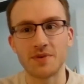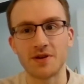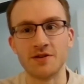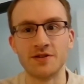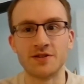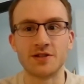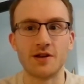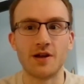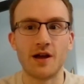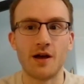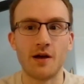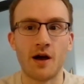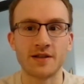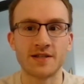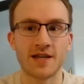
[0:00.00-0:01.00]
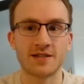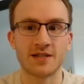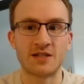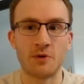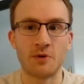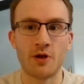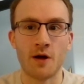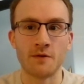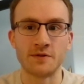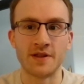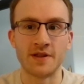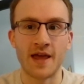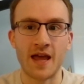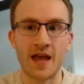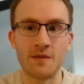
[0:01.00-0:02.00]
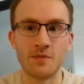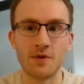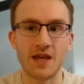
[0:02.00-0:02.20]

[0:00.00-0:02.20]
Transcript: Because Arteta spoke after the game.